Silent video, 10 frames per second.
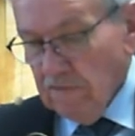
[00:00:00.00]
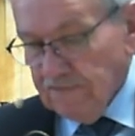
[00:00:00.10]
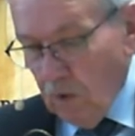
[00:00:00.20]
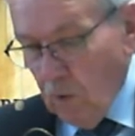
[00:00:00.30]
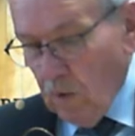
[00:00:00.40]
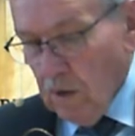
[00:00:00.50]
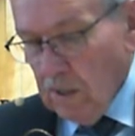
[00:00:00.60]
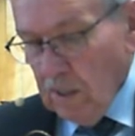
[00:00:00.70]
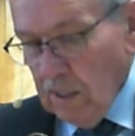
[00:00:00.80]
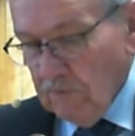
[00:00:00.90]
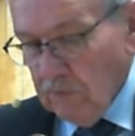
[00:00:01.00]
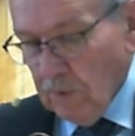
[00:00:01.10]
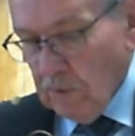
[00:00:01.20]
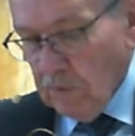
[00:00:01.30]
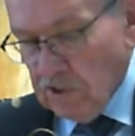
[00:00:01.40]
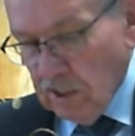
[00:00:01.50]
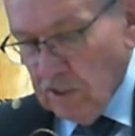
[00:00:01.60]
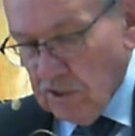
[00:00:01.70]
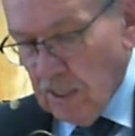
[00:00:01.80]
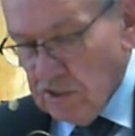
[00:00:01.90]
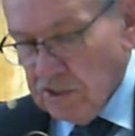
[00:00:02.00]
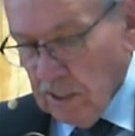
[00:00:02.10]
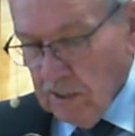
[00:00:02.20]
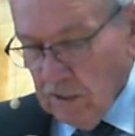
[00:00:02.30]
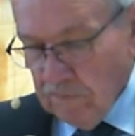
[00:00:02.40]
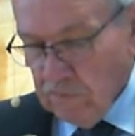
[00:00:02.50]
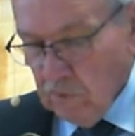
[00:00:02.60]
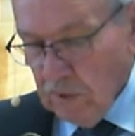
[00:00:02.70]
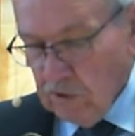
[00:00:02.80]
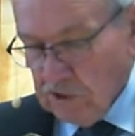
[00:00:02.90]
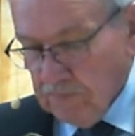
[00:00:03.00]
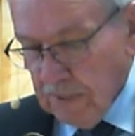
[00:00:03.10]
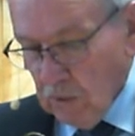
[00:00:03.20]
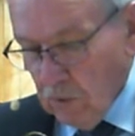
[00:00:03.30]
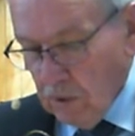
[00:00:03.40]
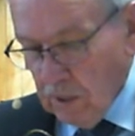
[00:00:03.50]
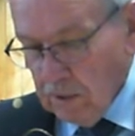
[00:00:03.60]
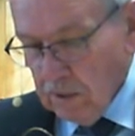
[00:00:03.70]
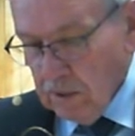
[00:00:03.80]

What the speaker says: For if we would judge ourselves, we should be what?